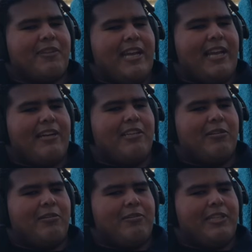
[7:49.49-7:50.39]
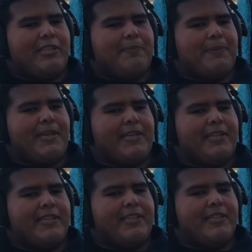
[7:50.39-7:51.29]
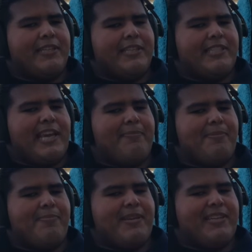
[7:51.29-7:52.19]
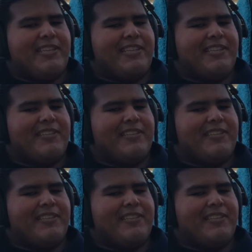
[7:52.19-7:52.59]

how you're holding your pick, the type of pick.